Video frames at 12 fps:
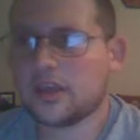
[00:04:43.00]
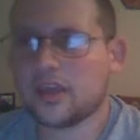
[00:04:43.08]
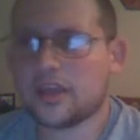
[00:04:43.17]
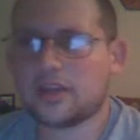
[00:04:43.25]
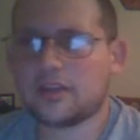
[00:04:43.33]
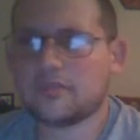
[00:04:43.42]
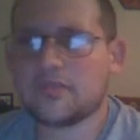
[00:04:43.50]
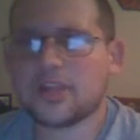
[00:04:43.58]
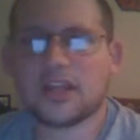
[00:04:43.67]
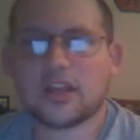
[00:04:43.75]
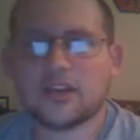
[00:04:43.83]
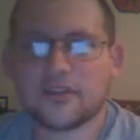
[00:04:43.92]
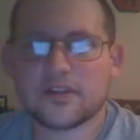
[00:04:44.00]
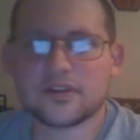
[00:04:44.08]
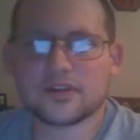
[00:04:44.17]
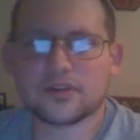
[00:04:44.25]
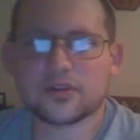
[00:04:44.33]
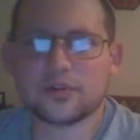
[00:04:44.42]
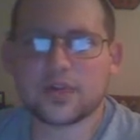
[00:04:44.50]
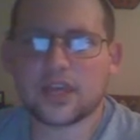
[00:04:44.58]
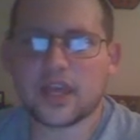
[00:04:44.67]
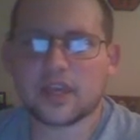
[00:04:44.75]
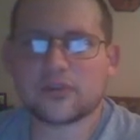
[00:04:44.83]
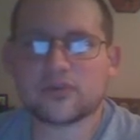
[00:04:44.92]
In the middle of this there should be
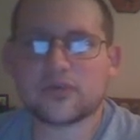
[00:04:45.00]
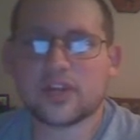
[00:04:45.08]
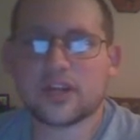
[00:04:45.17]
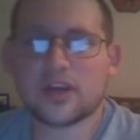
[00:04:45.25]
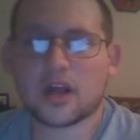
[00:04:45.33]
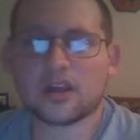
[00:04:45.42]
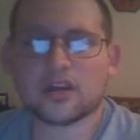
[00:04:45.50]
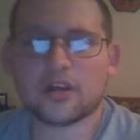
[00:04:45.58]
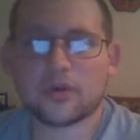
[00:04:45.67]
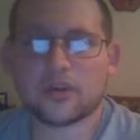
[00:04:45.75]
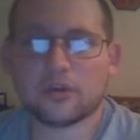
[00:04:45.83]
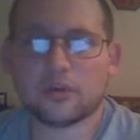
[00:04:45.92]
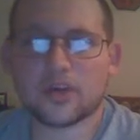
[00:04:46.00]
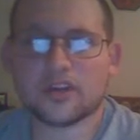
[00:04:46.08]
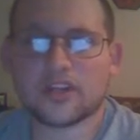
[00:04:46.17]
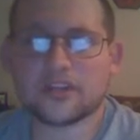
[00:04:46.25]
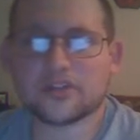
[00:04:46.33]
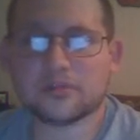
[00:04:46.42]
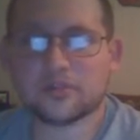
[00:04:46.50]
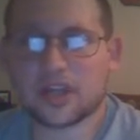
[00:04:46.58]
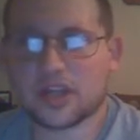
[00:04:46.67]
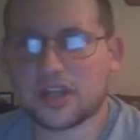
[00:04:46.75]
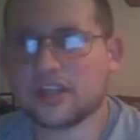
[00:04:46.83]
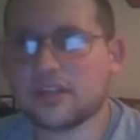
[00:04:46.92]
a green color coded one that you can
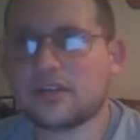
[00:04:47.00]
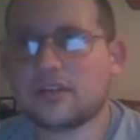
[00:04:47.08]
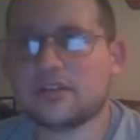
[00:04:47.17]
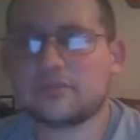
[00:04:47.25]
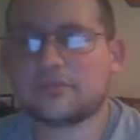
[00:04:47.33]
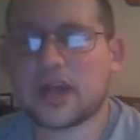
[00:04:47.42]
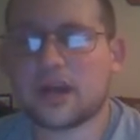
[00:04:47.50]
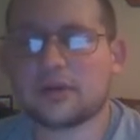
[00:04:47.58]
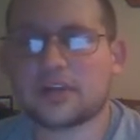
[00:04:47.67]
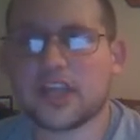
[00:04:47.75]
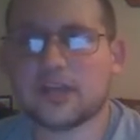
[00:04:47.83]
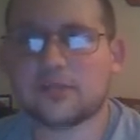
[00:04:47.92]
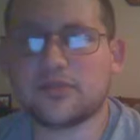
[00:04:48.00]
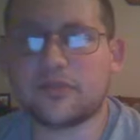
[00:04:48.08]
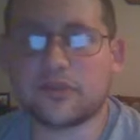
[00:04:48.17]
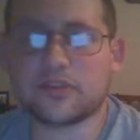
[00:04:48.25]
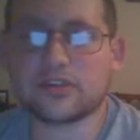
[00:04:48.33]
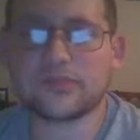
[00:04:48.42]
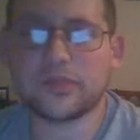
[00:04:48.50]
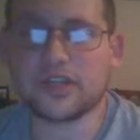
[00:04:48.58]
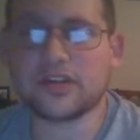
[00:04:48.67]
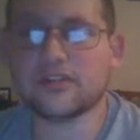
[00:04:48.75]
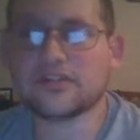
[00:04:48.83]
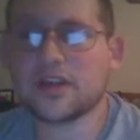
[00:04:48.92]
plug in the power cable for
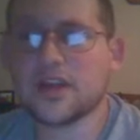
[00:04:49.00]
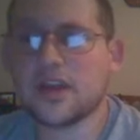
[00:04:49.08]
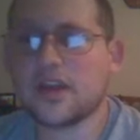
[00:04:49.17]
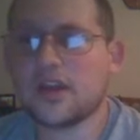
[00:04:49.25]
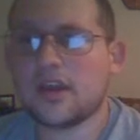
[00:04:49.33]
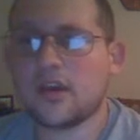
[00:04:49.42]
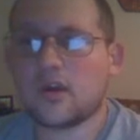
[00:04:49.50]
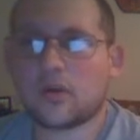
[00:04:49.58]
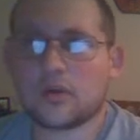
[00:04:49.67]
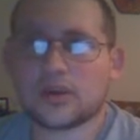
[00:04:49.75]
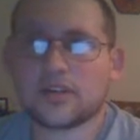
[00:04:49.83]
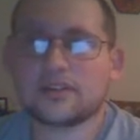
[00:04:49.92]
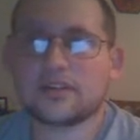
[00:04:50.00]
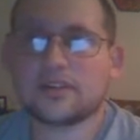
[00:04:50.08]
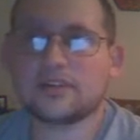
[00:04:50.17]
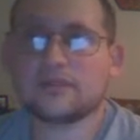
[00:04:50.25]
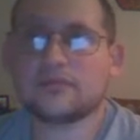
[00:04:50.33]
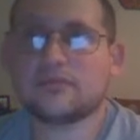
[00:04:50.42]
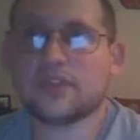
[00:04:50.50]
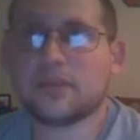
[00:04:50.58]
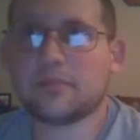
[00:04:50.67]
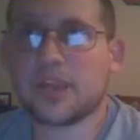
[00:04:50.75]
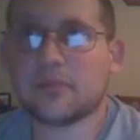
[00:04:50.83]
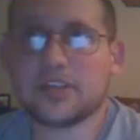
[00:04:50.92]
speakers, or
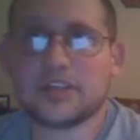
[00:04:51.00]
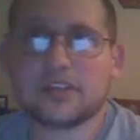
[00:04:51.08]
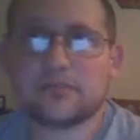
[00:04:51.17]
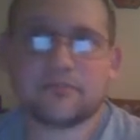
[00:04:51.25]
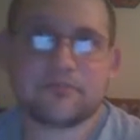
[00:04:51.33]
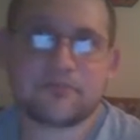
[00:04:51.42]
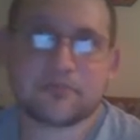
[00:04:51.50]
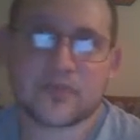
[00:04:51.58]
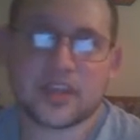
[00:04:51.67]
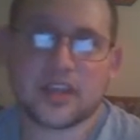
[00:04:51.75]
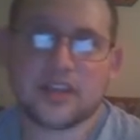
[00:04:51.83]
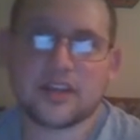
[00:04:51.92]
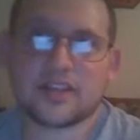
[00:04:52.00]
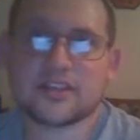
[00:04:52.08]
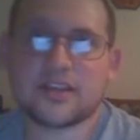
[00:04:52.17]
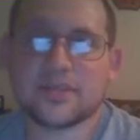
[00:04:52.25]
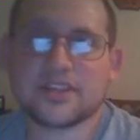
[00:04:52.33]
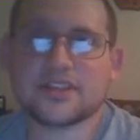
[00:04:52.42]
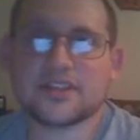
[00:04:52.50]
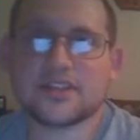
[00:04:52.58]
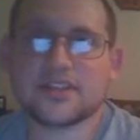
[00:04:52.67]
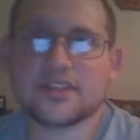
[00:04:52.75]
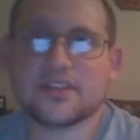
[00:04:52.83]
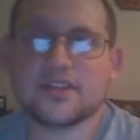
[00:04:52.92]
it may be, in some
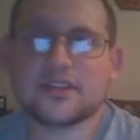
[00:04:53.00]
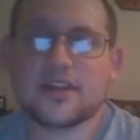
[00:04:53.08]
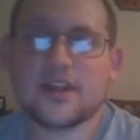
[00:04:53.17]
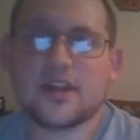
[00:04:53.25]
instances,